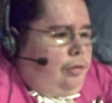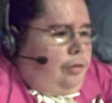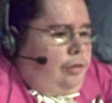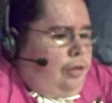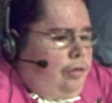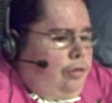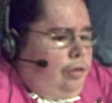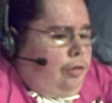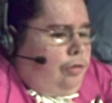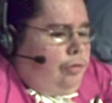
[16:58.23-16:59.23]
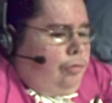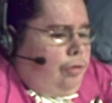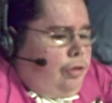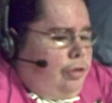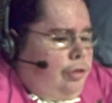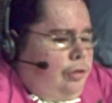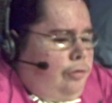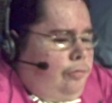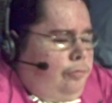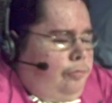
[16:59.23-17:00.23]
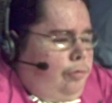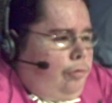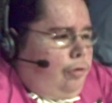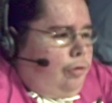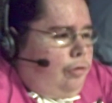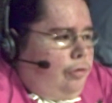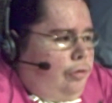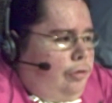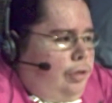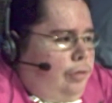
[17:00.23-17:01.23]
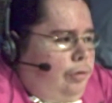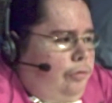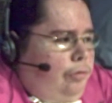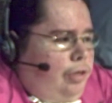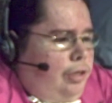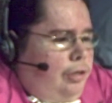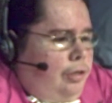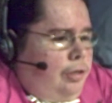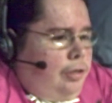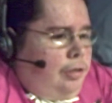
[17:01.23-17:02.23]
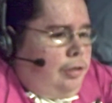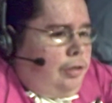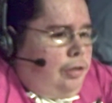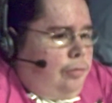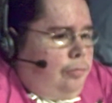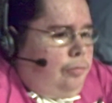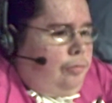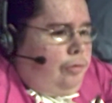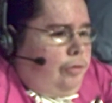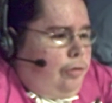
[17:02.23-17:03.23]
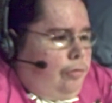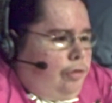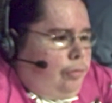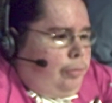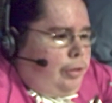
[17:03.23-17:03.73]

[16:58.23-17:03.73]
The third choice for the referee is revealed to be